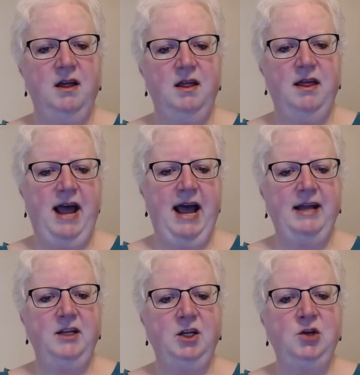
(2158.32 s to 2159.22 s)

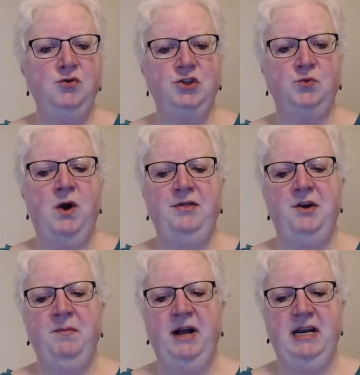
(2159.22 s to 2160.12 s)
that you just want
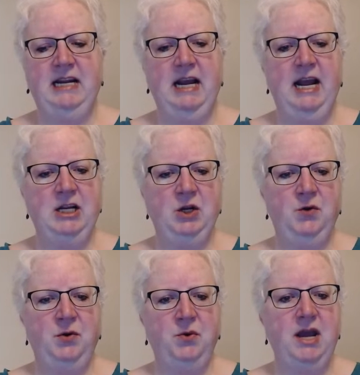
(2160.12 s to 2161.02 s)
their money and you
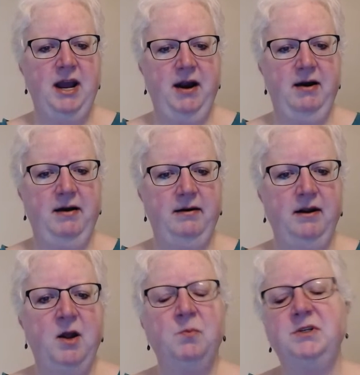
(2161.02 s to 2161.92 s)
don't care,
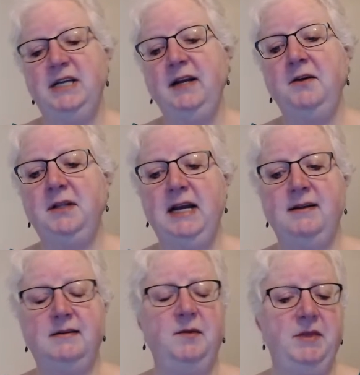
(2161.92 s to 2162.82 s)
particularly
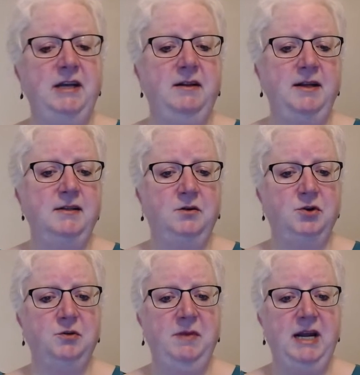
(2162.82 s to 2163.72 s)
on something like
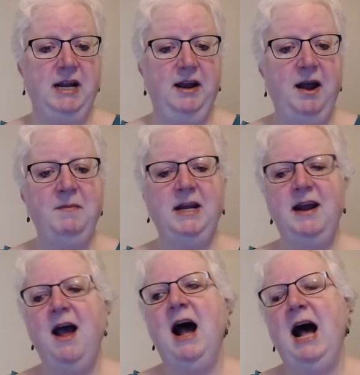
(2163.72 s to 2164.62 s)
social media. I
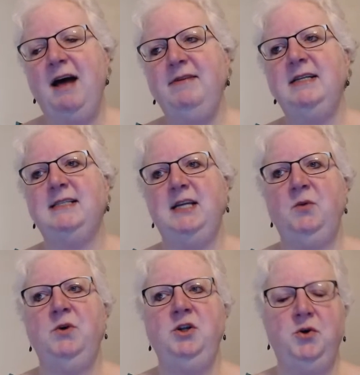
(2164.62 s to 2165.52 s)
mean, obviously
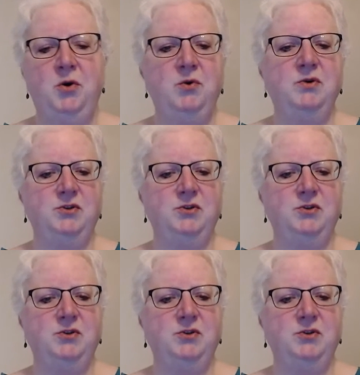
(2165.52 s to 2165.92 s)
when you go to a